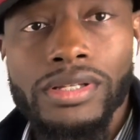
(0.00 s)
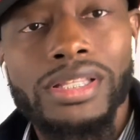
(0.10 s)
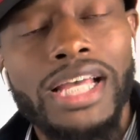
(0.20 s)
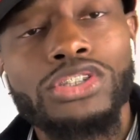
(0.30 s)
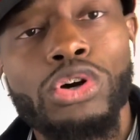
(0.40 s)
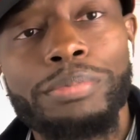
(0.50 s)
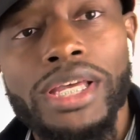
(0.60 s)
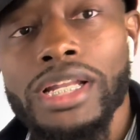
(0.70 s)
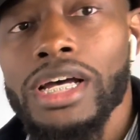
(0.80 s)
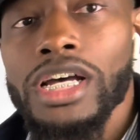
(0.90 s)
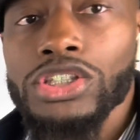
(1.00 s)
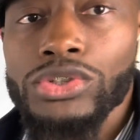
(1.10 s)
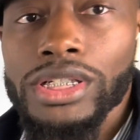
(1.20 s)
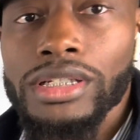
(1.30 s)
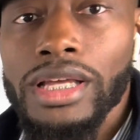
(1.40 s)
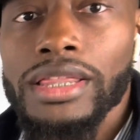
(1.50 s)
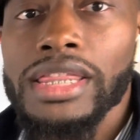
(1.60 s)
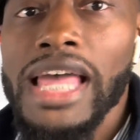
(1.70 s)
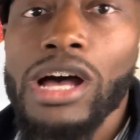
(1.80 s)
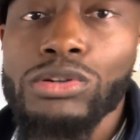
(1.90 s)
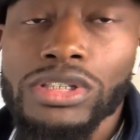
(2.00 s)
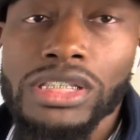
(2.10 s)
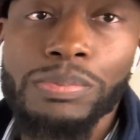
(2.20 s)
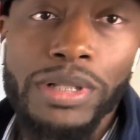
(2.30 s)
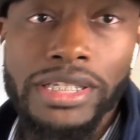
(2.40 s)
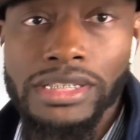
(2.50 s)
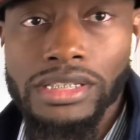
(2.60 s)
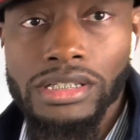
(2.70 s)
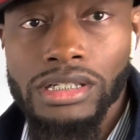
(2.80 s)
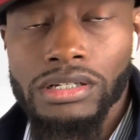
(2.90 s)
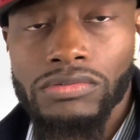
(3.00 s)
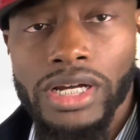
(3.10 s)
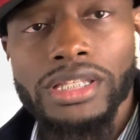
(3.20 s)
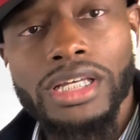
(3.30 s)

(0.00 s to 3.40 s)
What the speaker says: that's going to be in the 100,000s place, right? The